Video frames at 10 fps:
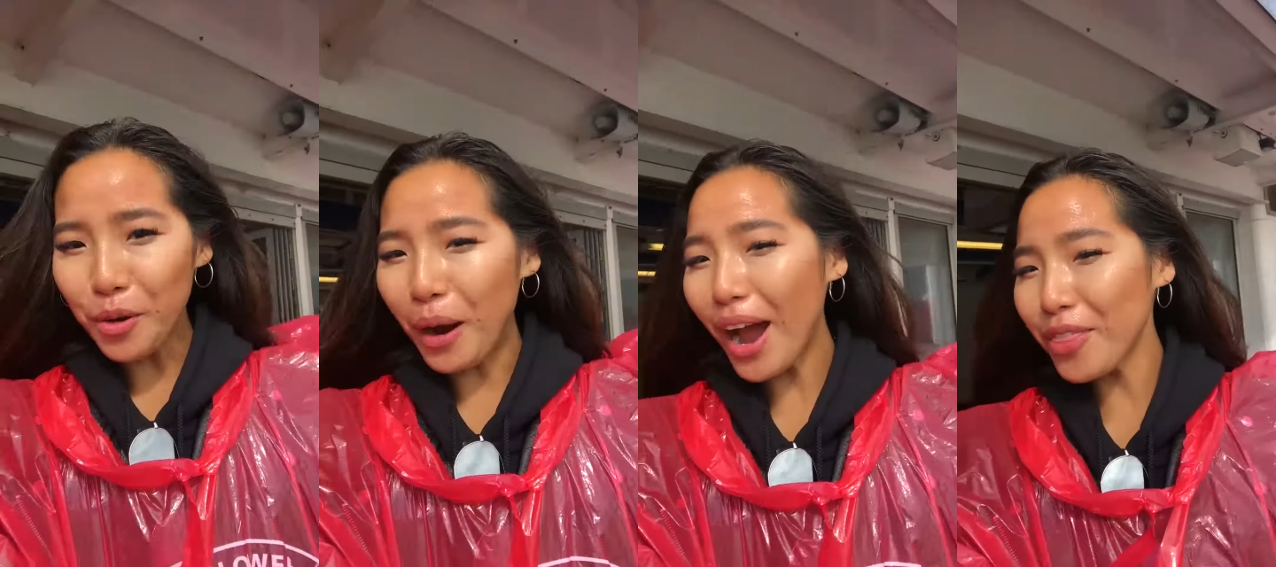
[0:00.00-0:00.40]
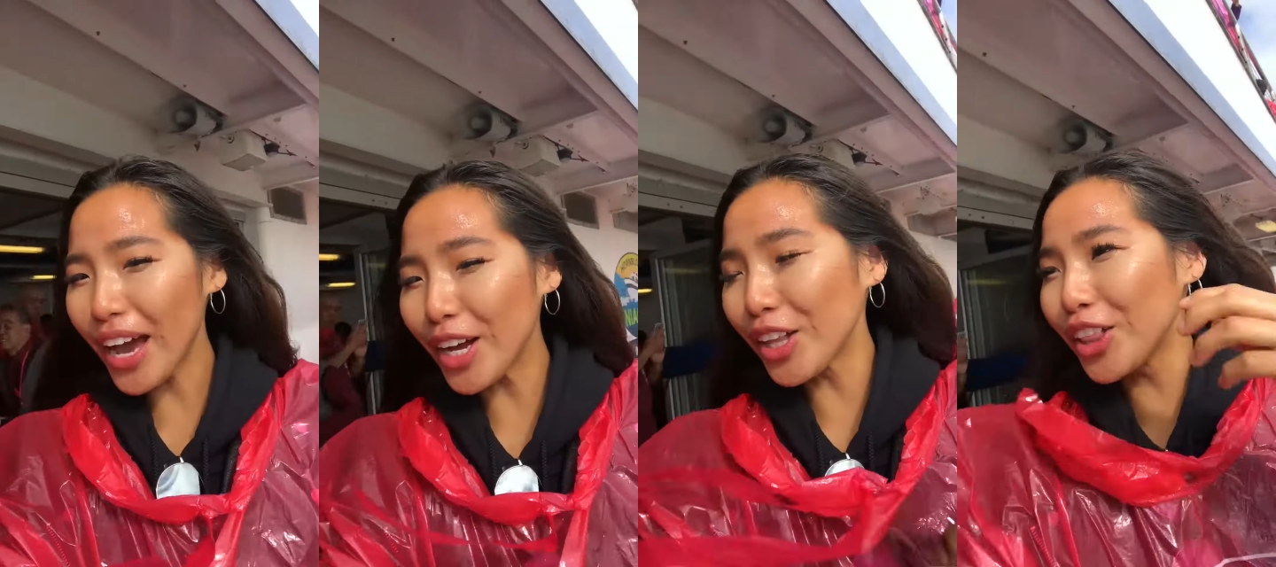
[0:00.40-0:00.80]
Wow,
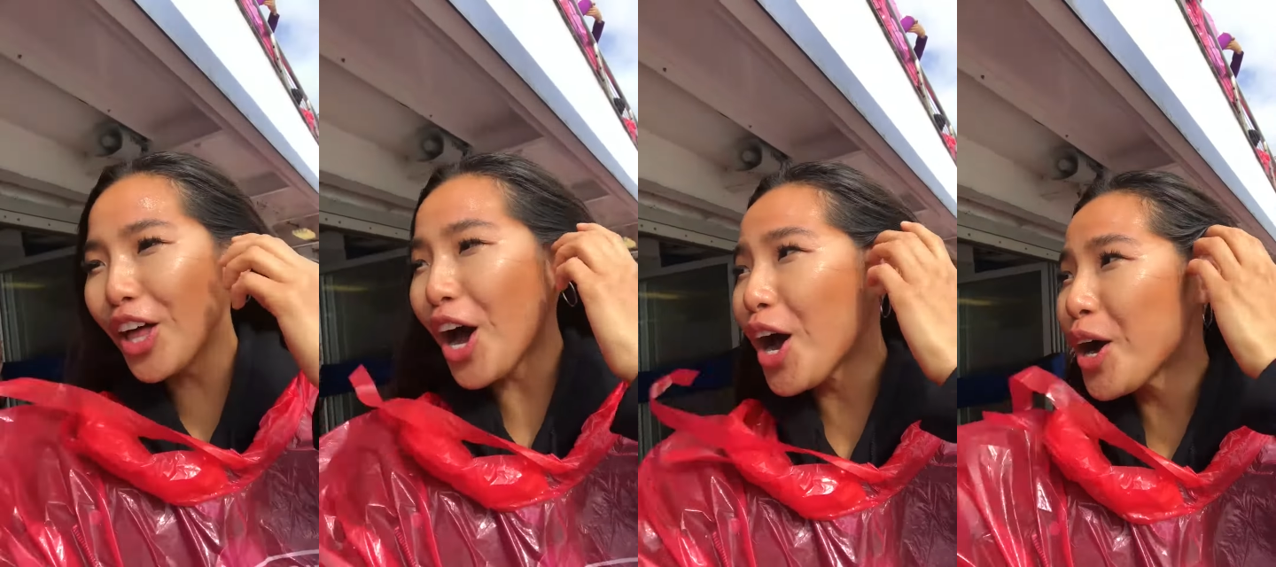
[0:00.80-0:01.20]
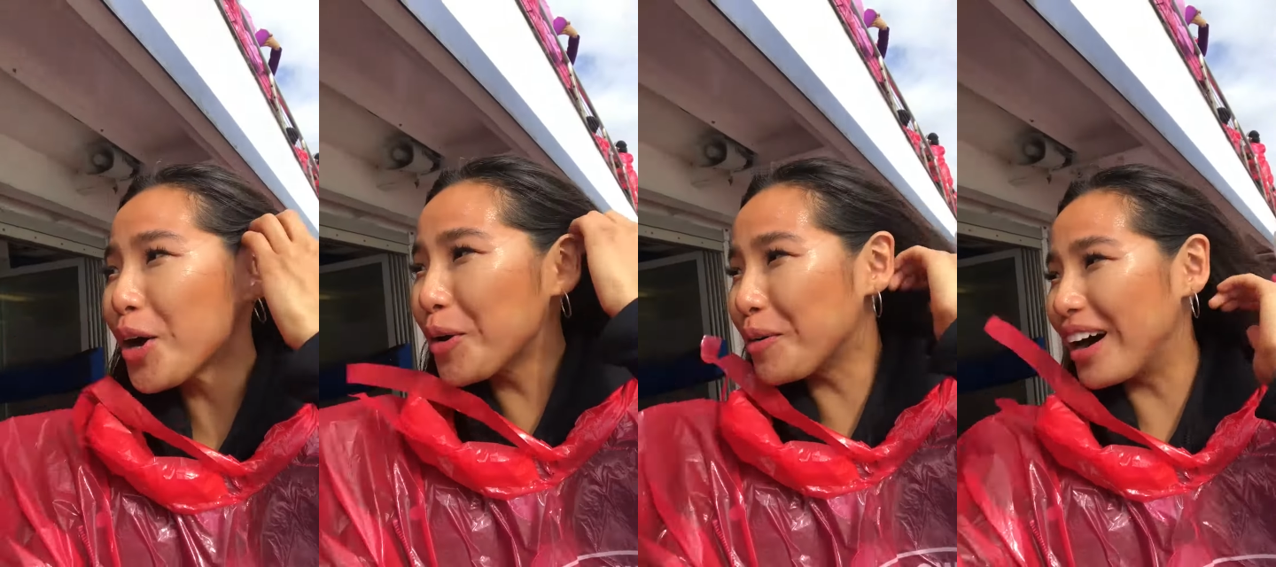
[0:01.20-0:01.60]
that
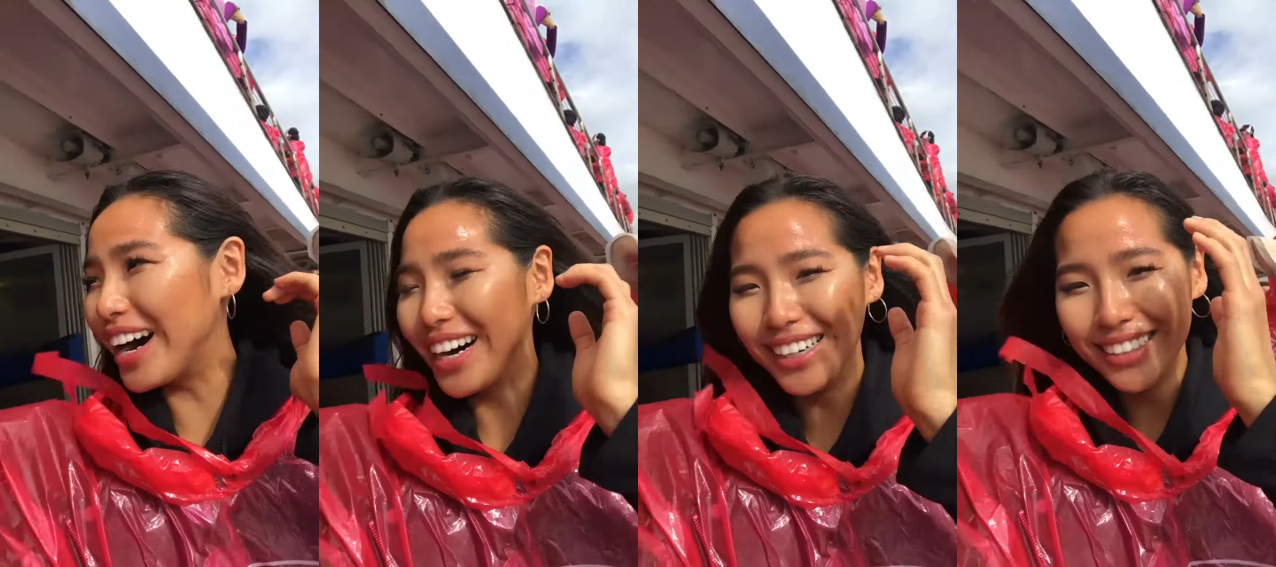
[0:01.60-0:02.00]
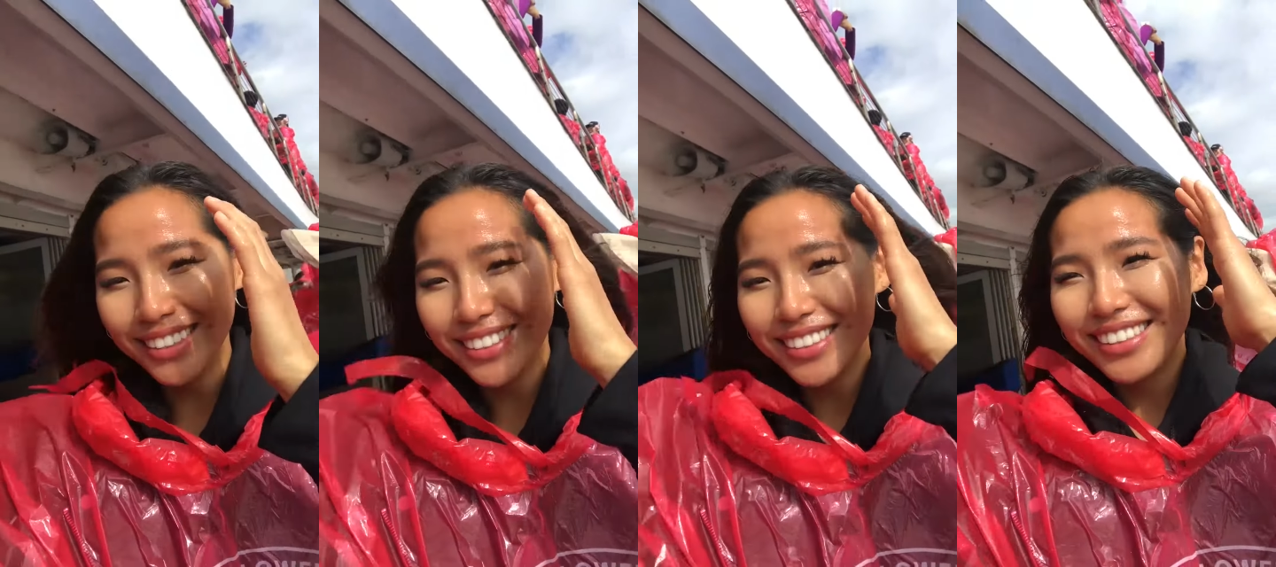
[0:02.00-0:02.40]
glow!
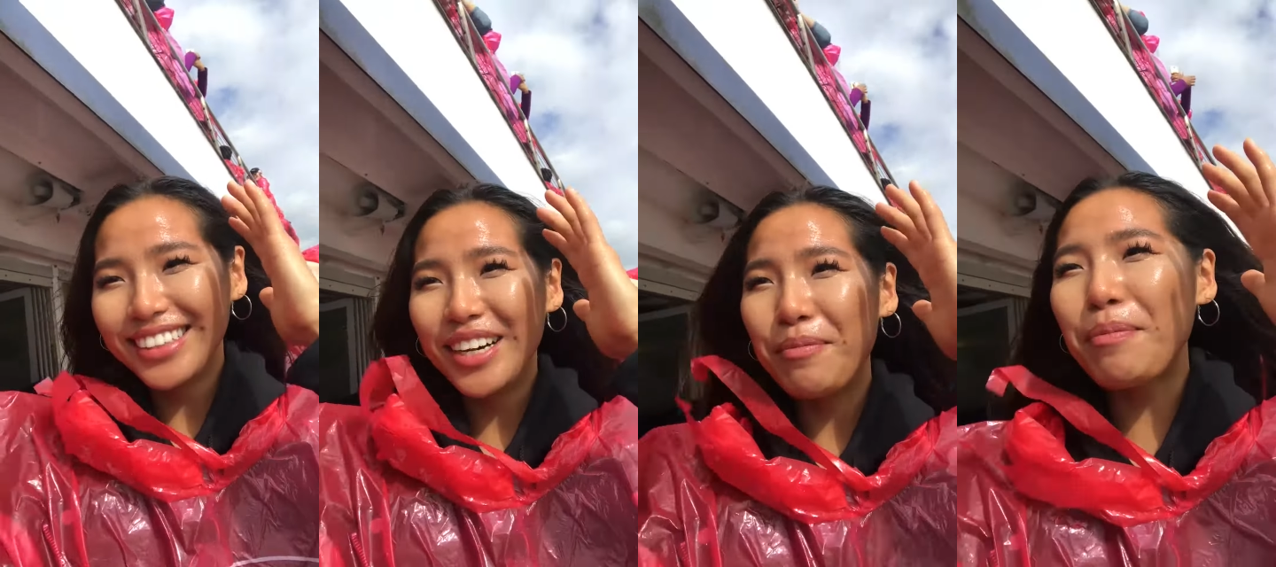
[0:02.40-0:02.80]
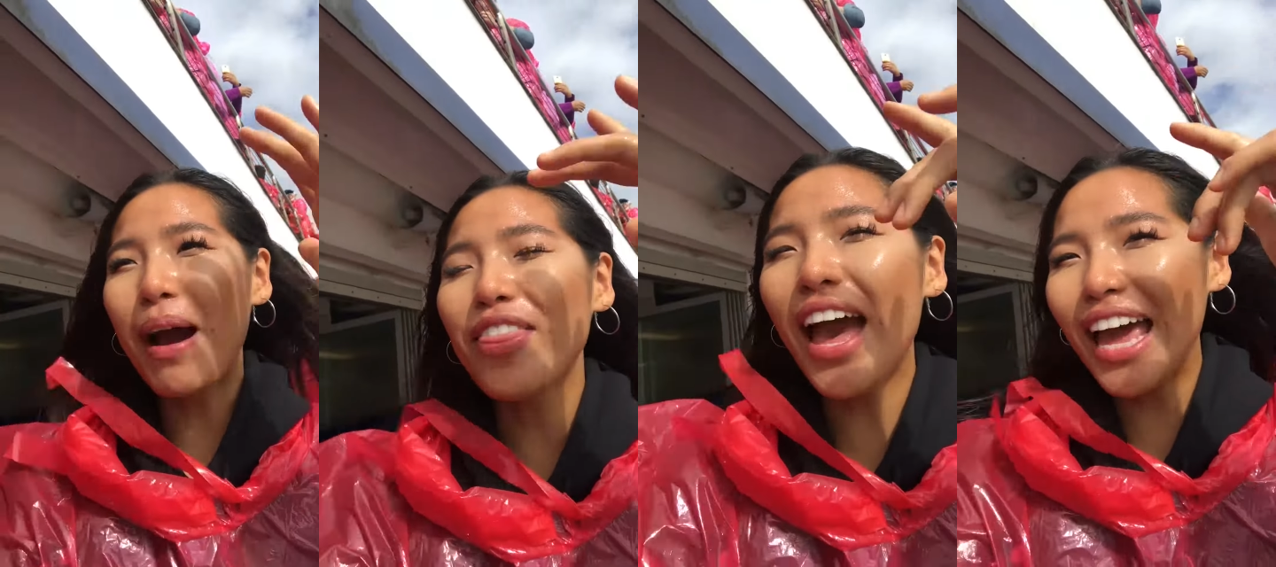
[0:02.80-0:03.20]
But
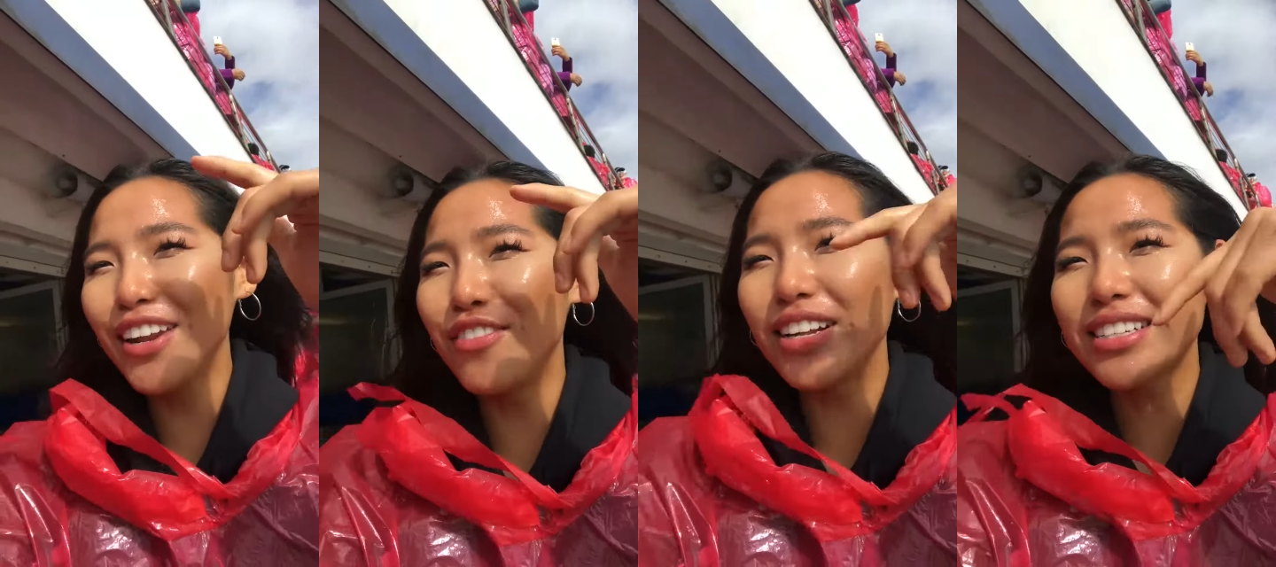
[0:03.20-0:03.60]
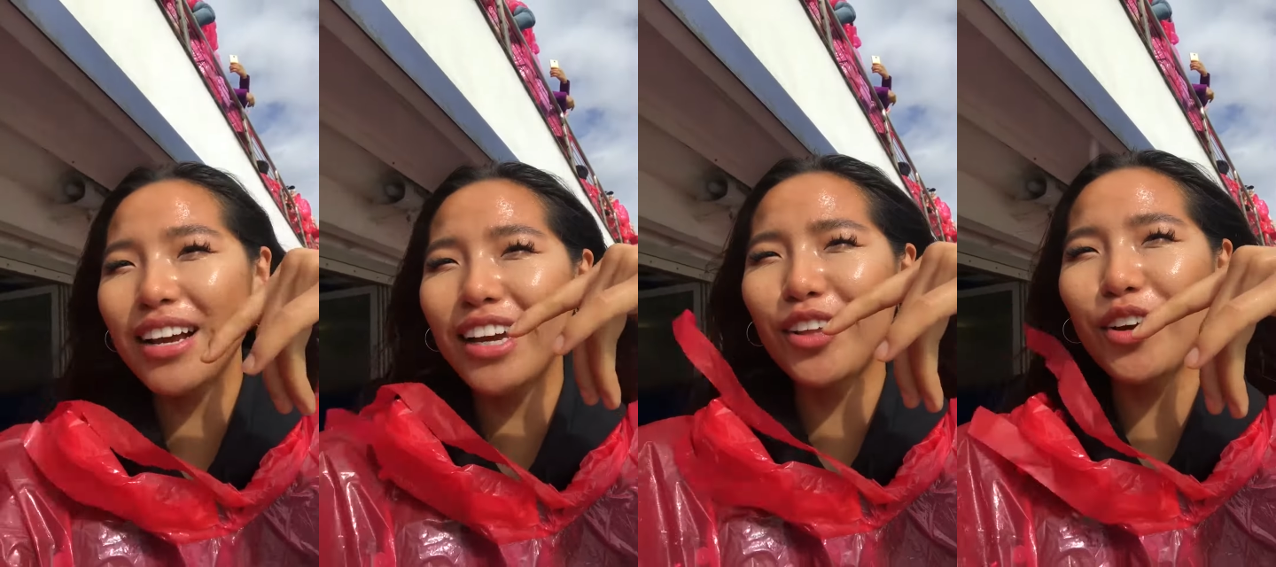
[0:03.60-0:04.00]
by the end of this,
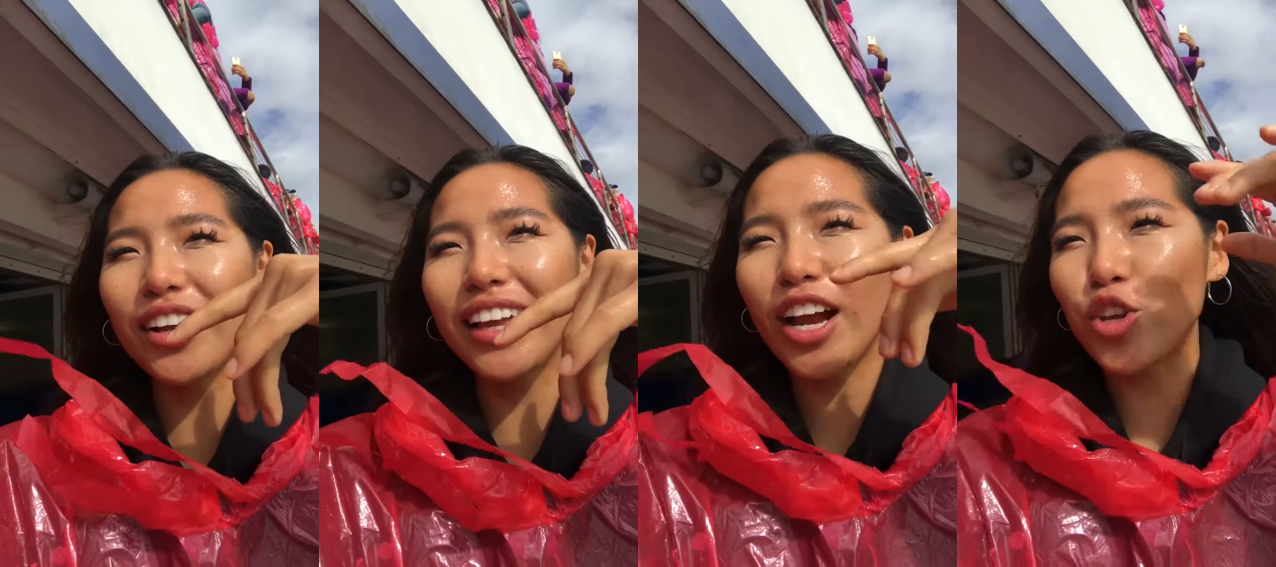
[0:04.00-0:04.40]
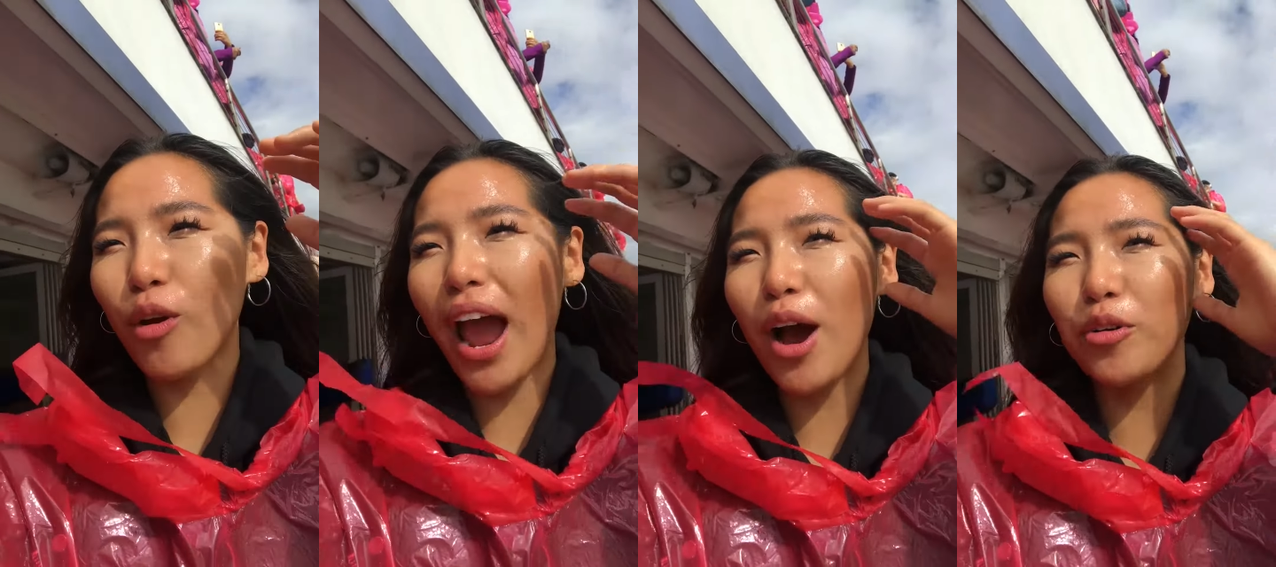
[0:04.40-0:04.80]
I'm gonna look like a
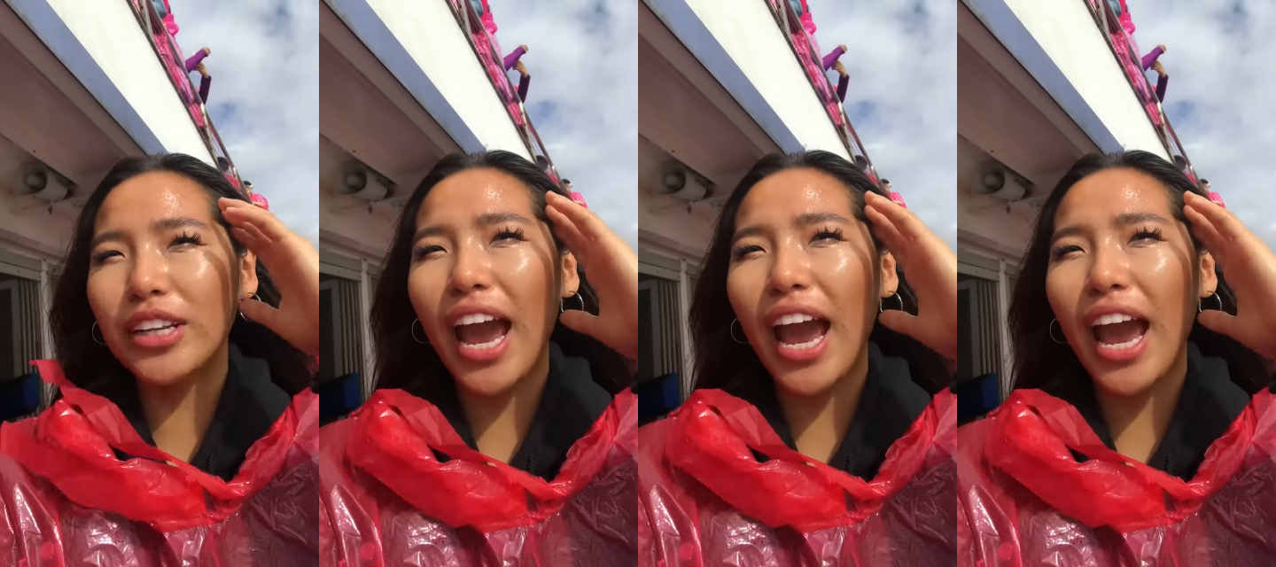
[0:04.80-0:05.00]
drowned